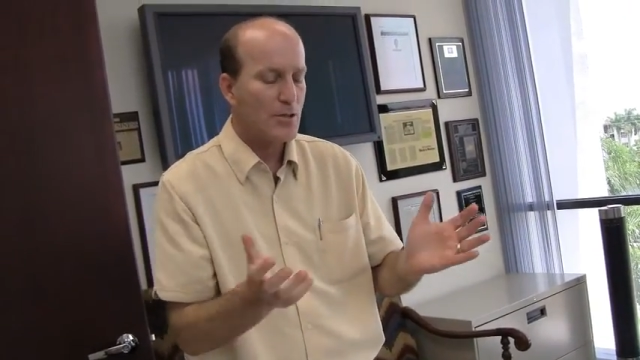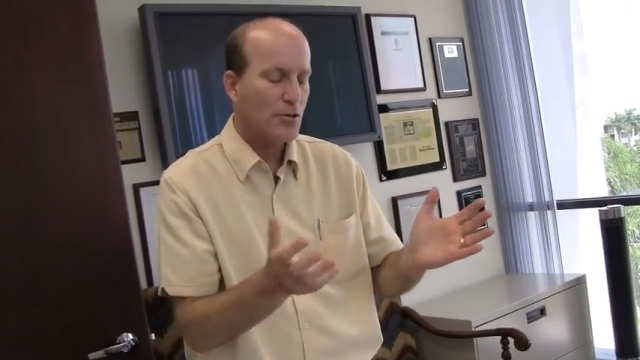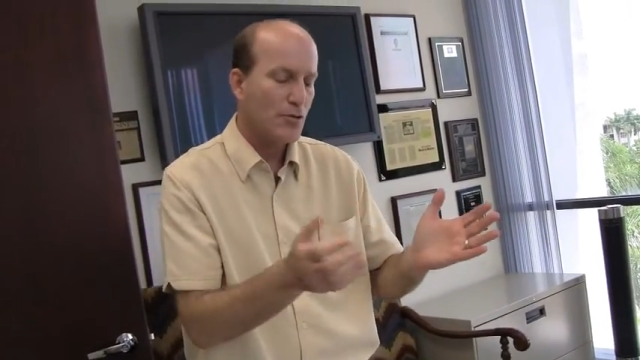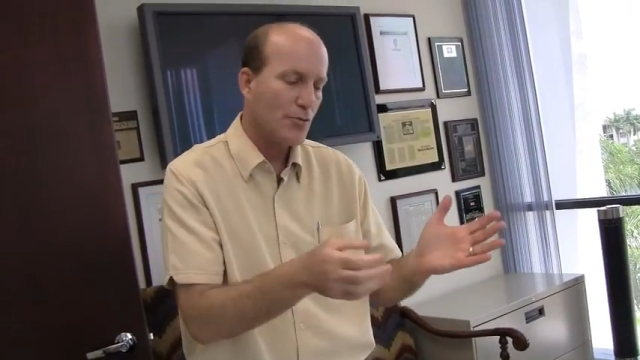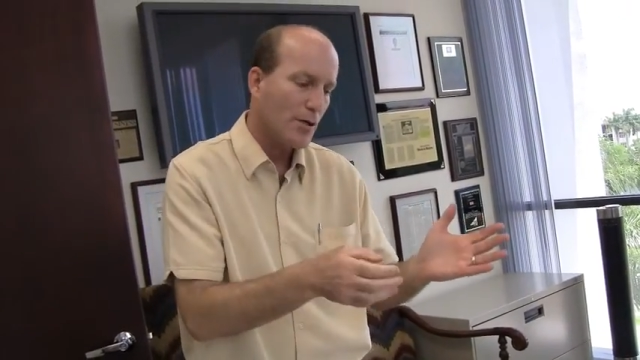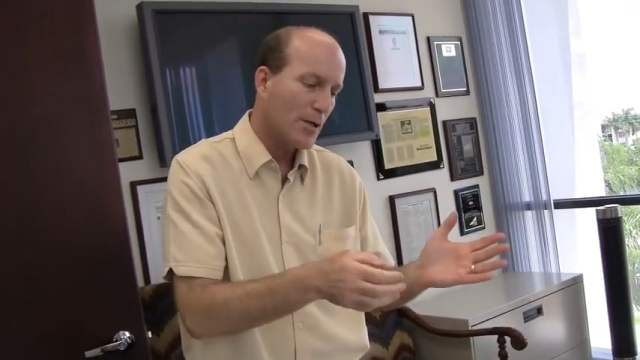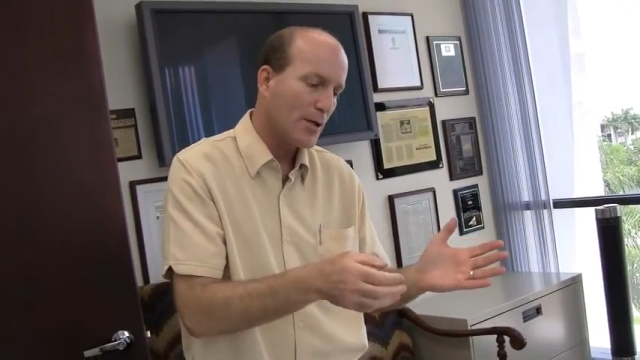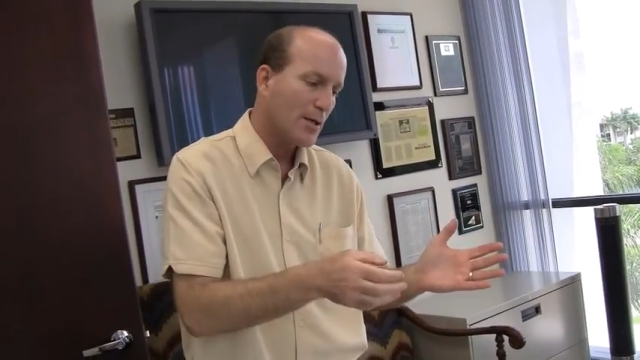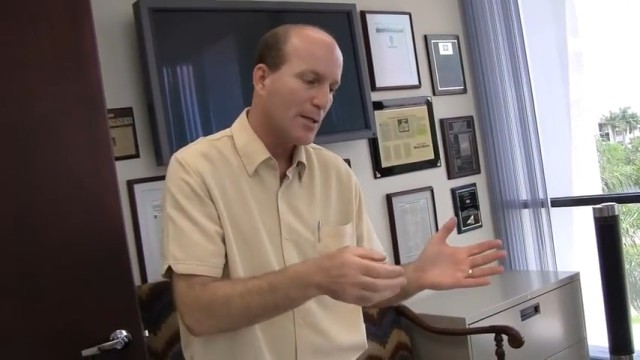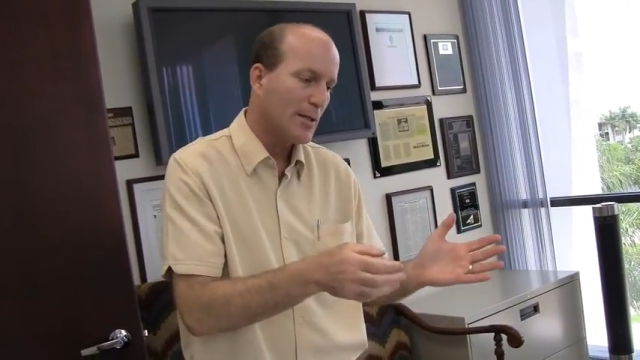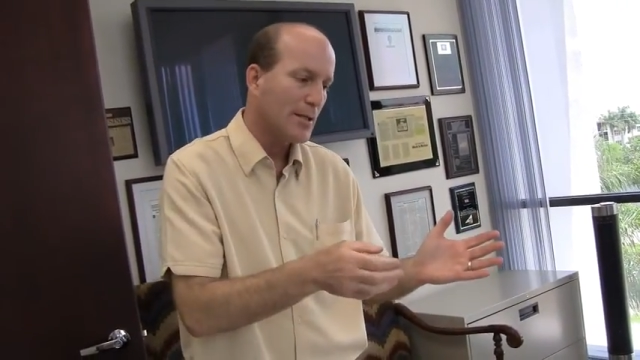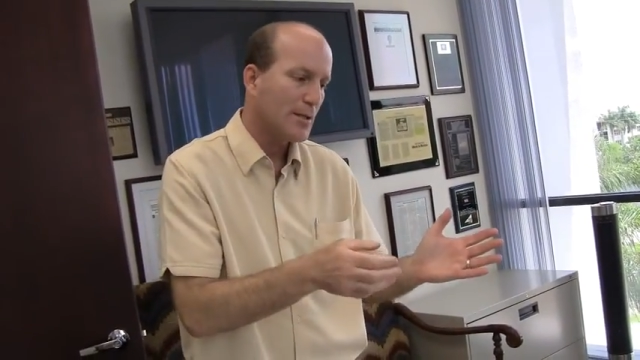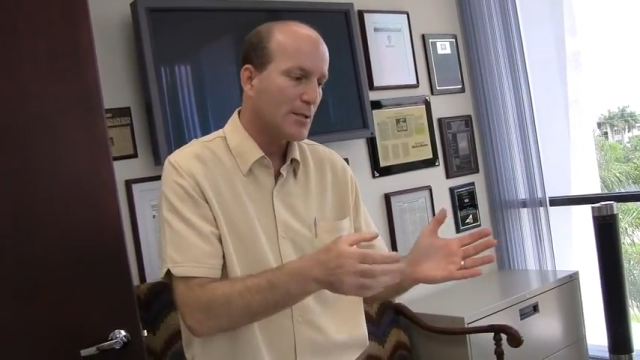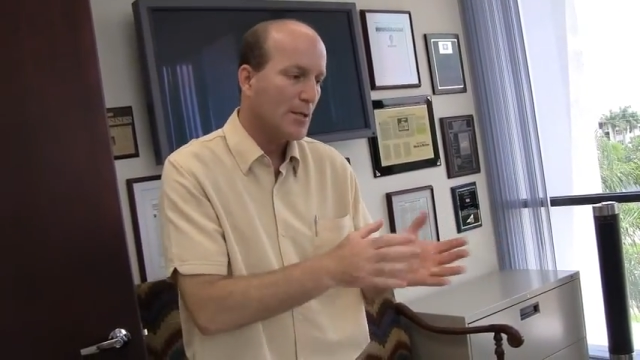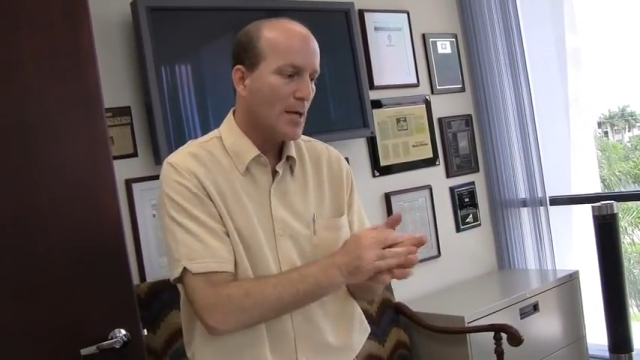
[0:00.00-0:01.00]
trunk
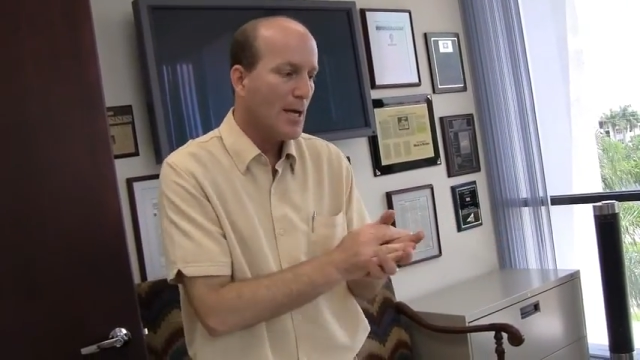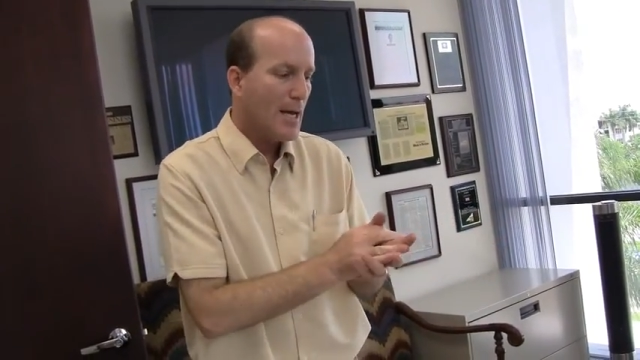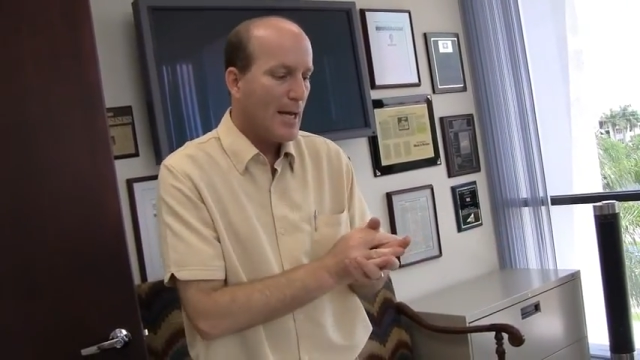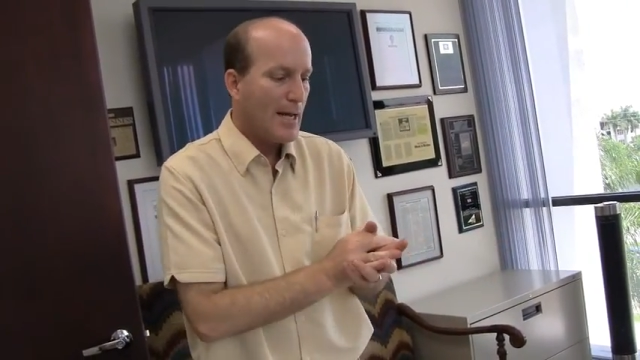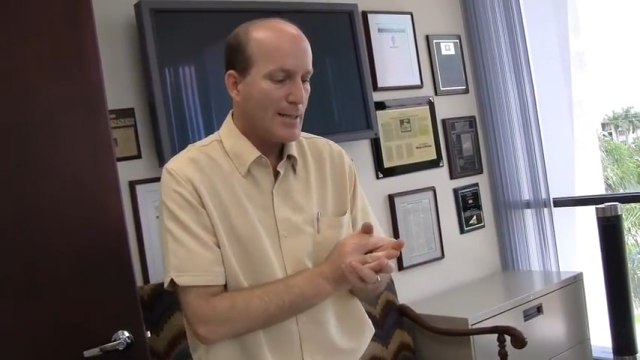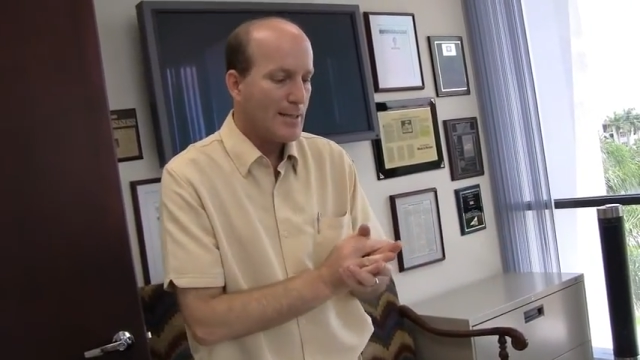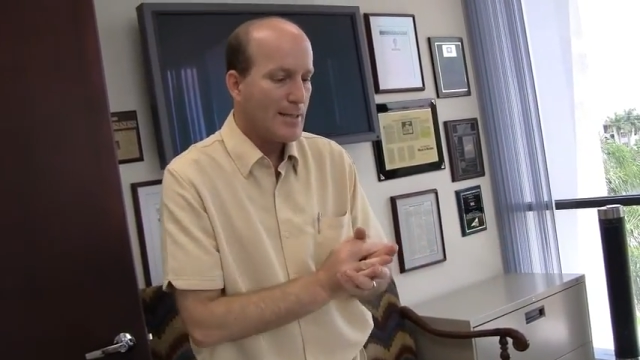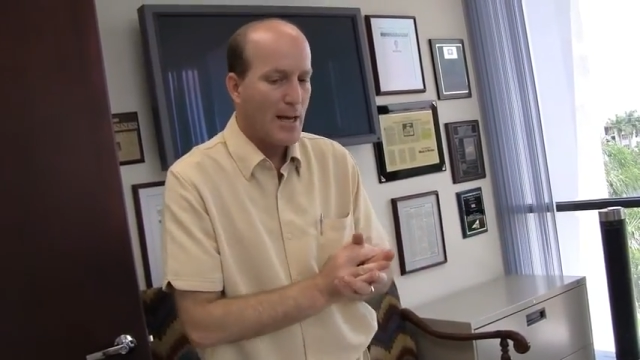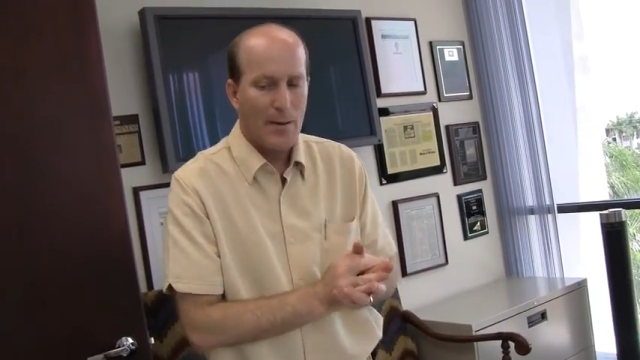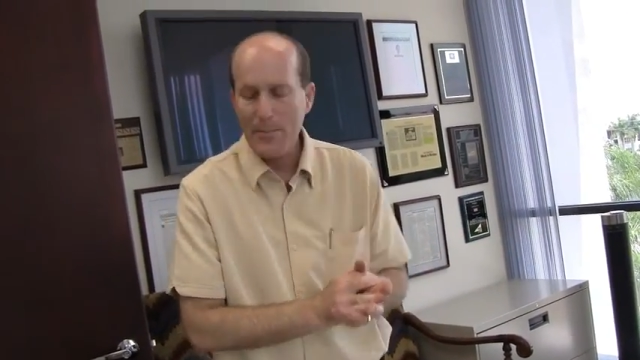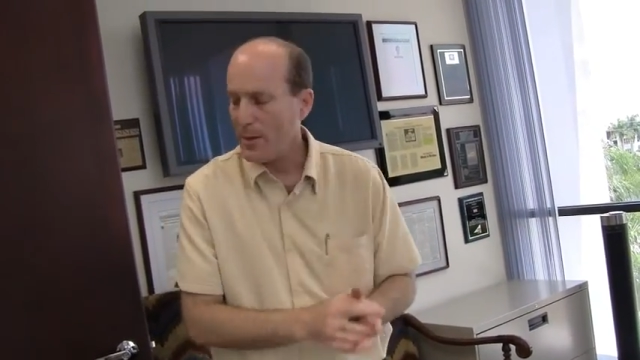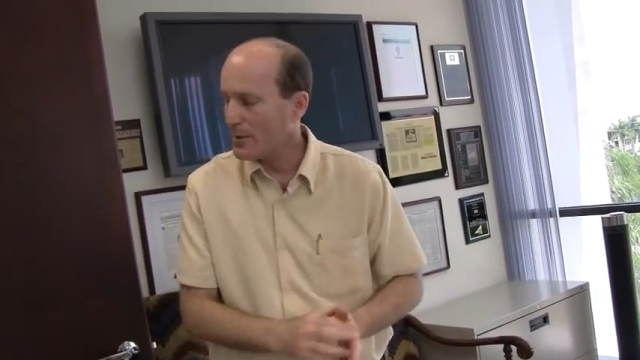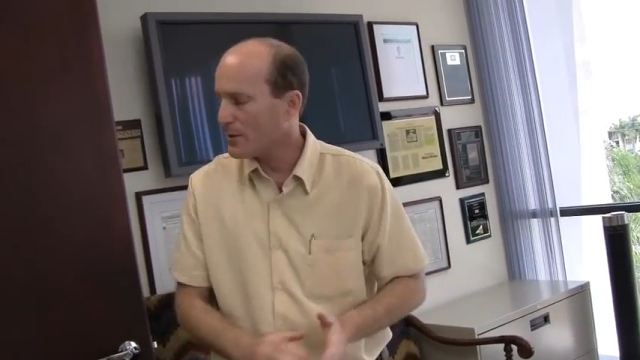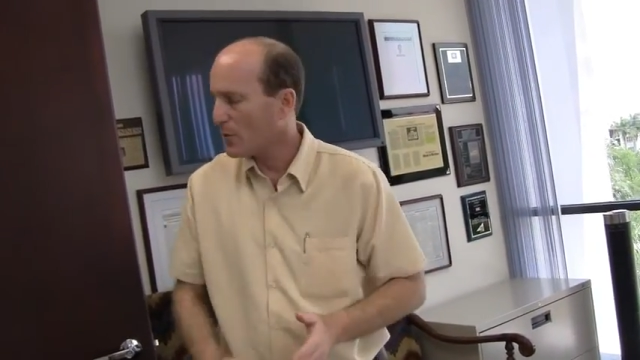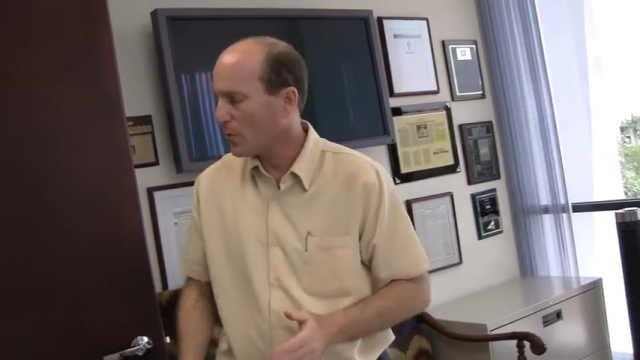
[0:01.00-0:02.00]
lids. It's not
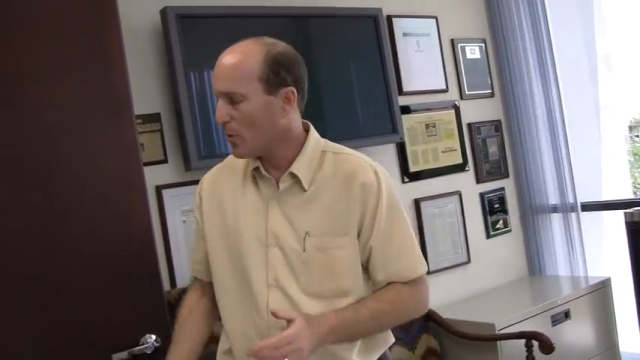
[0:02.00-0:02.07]
meant to